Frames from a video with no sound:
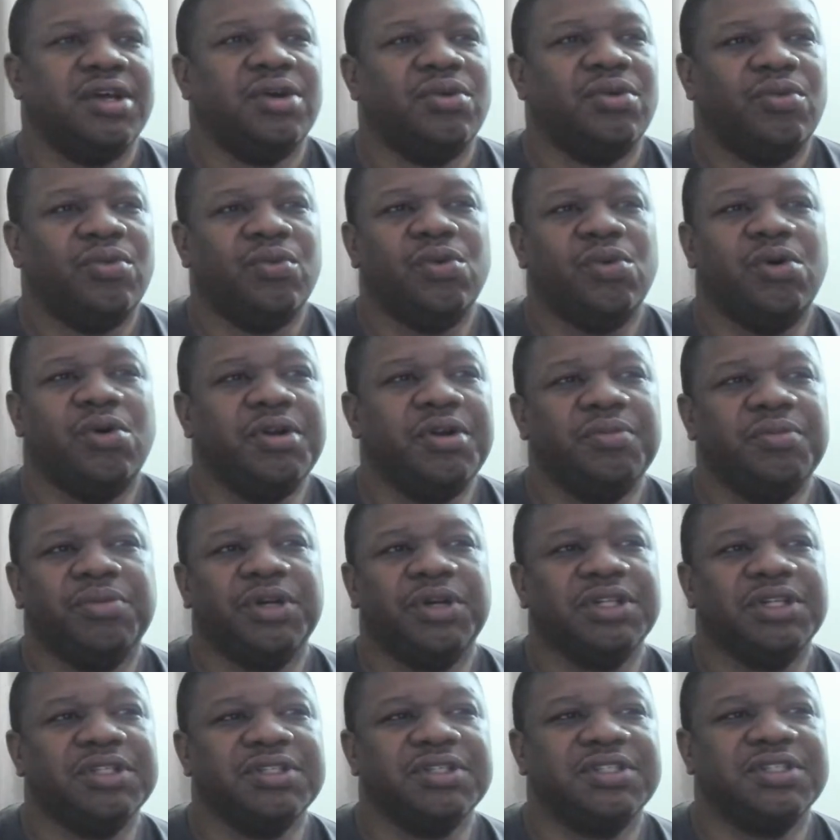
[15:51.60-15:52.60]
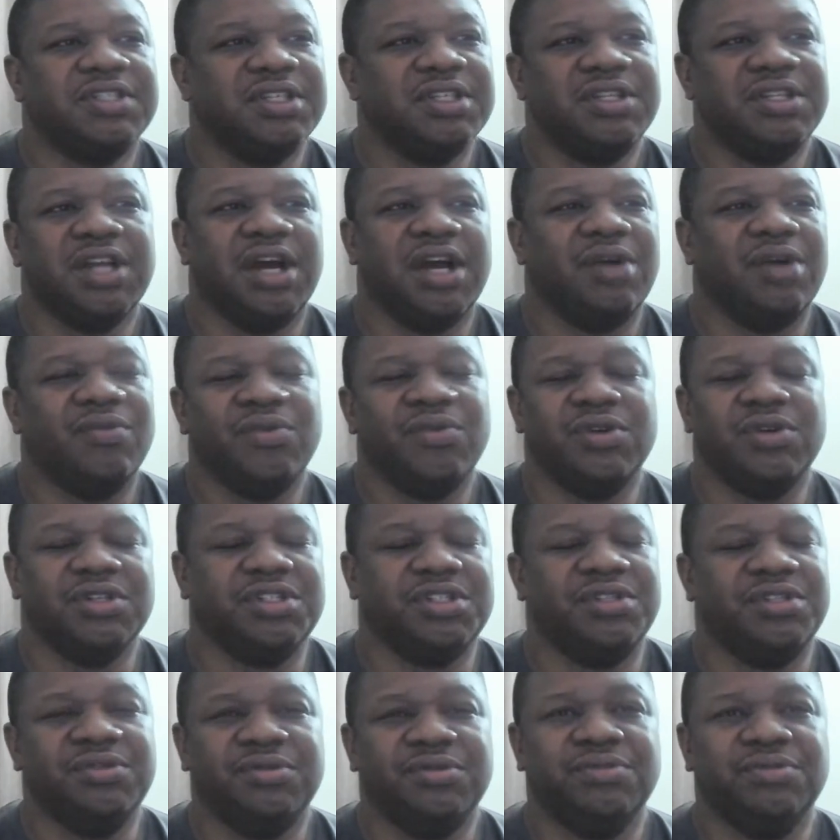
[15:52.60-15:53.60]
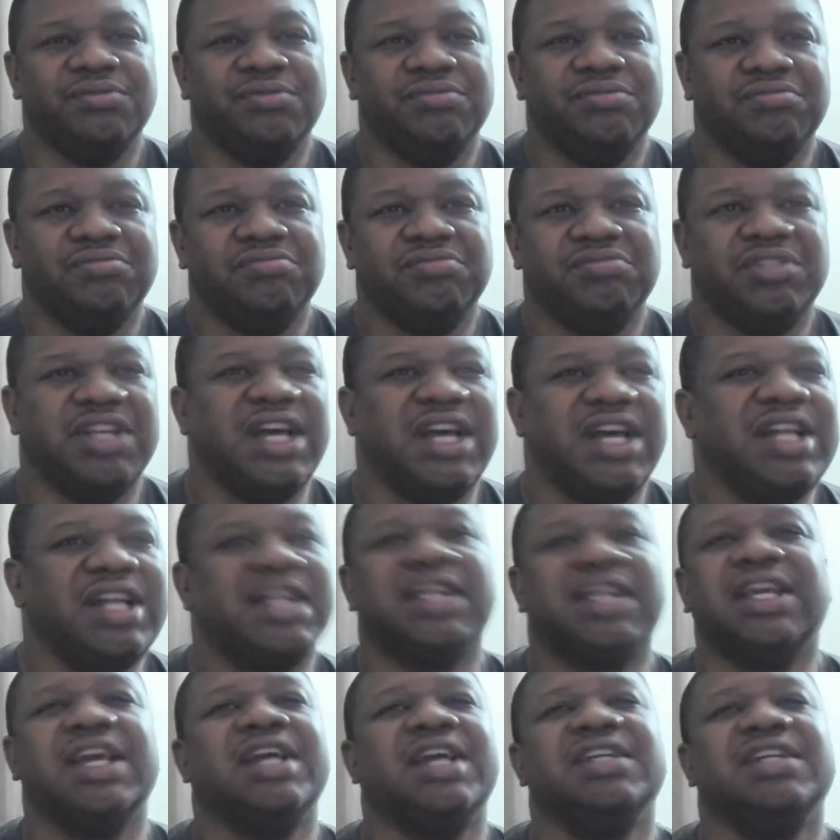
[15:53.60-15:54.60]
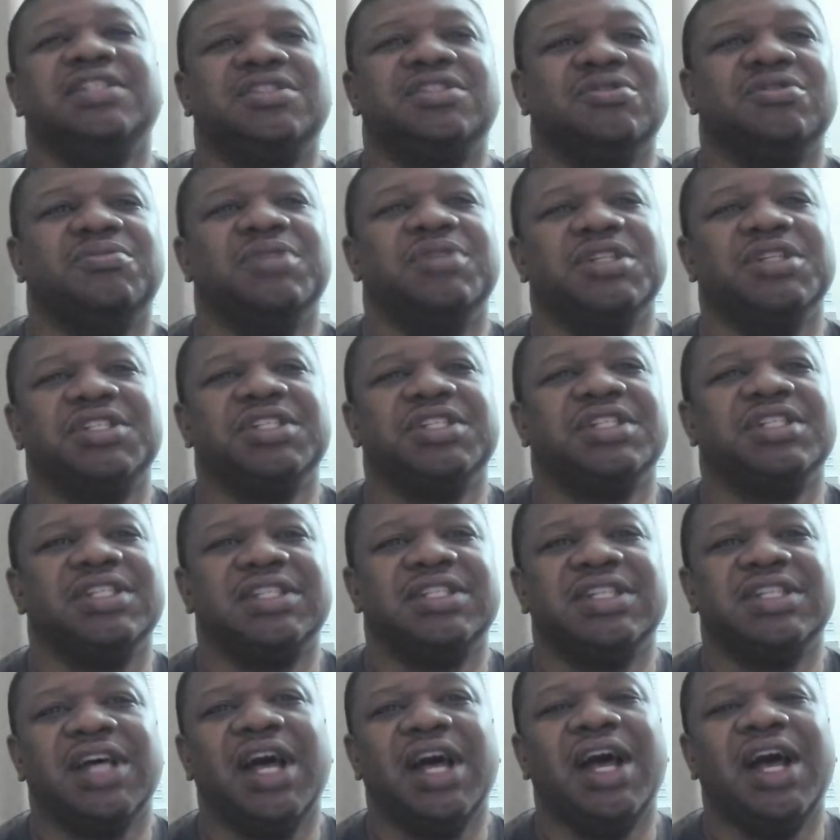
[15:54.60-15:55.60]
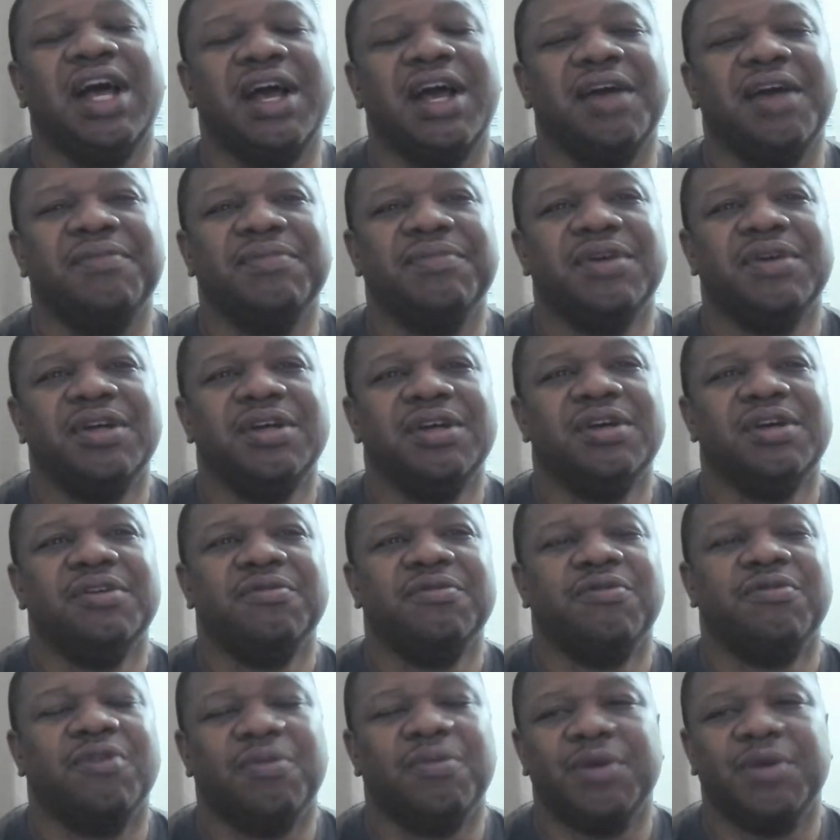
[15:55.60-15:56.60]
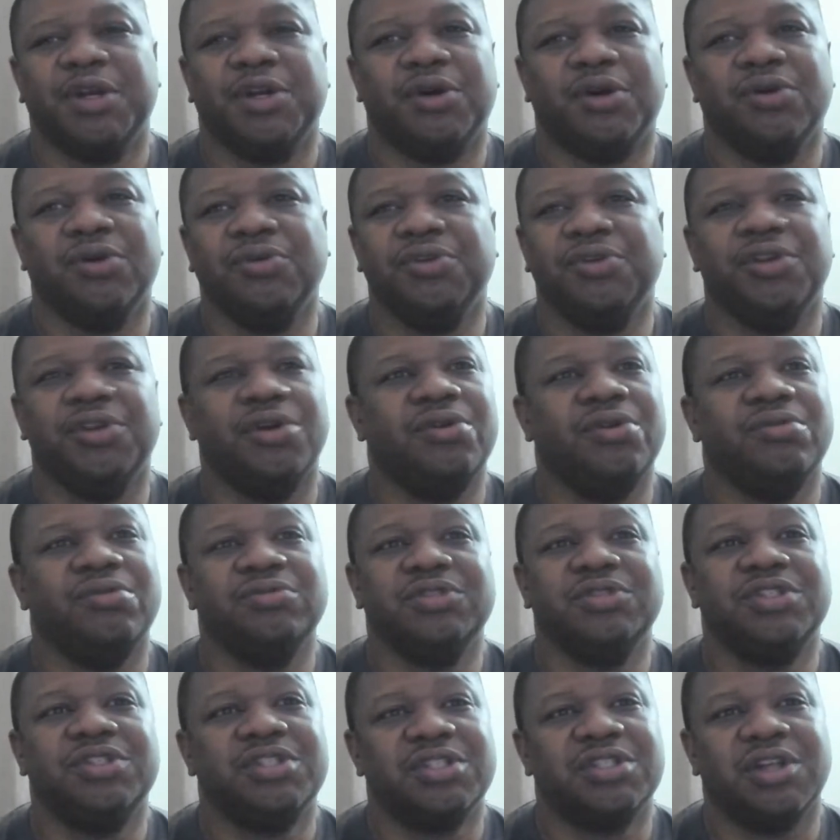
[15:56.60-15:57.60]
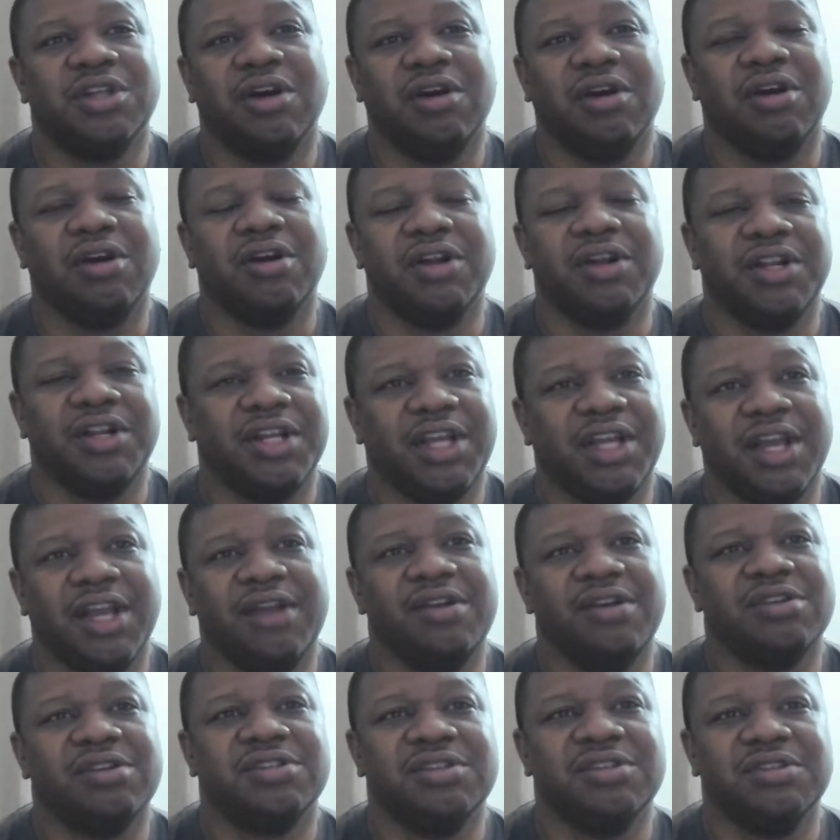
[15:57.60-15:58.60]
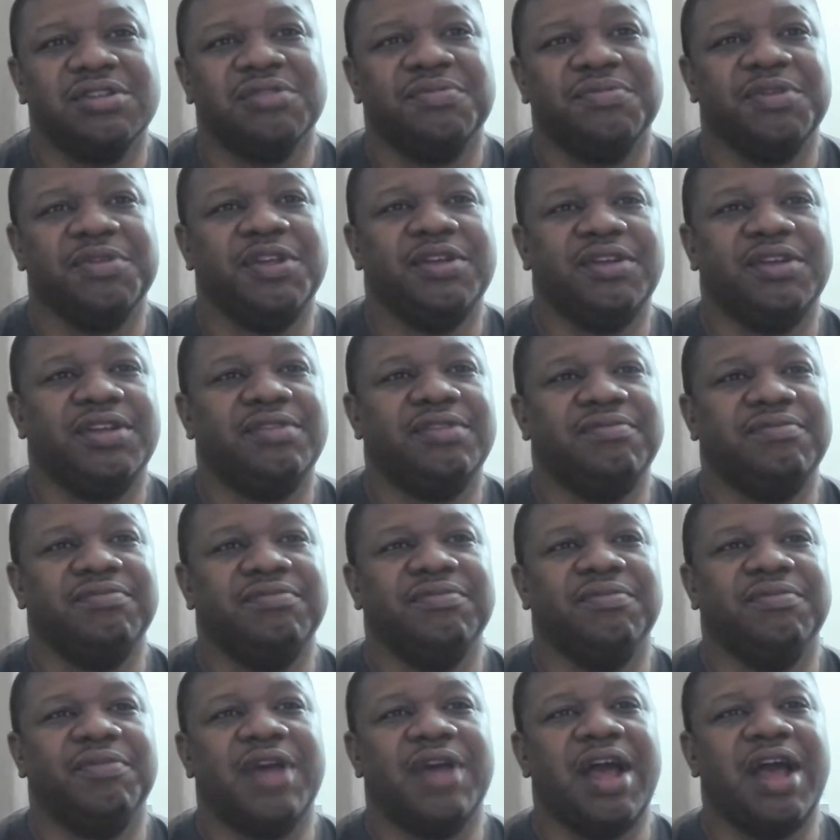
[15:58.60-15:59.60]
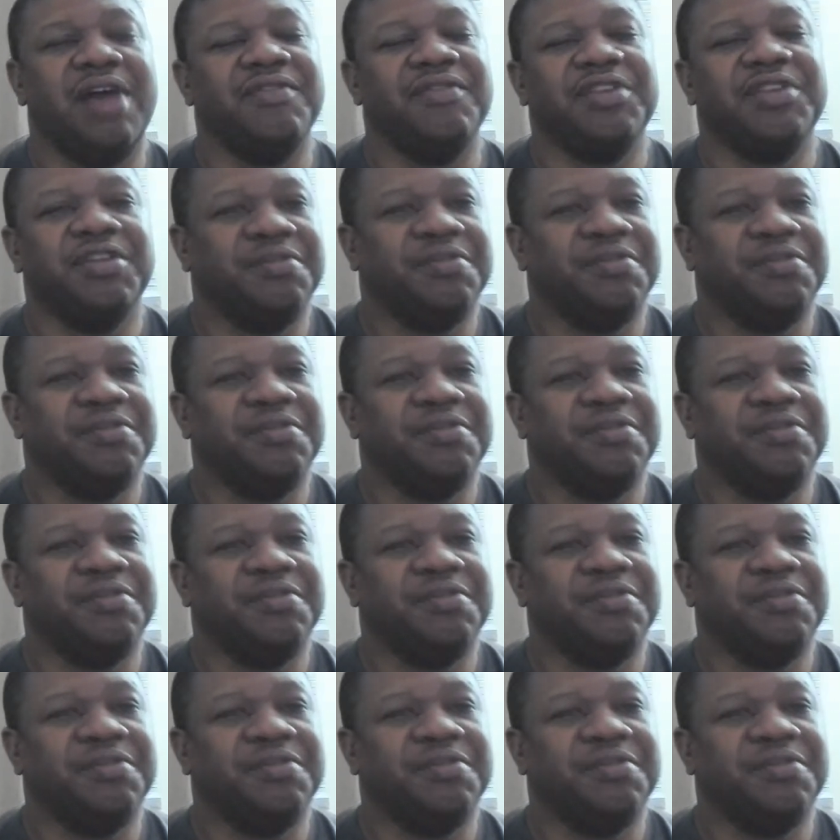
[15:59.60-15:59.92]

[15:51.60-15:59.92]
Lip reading: Warner Brothers did not want to dedicate so much of the time from an unknown star and character to be having a